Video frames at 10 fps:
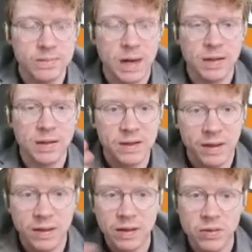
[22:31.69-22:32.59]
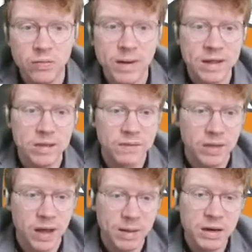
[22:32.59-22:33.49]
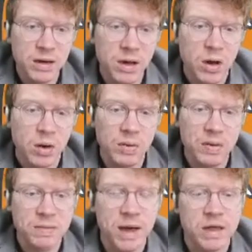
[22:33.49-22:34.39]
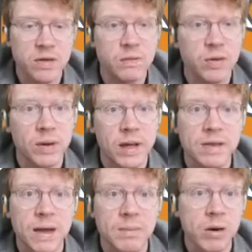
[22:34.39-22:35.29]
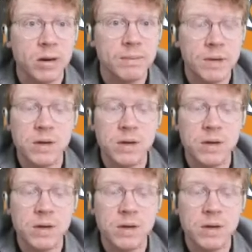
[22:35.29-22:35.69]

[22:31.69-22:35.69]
Now there's either these 2 pages of SciPad or these pages of your ESA book.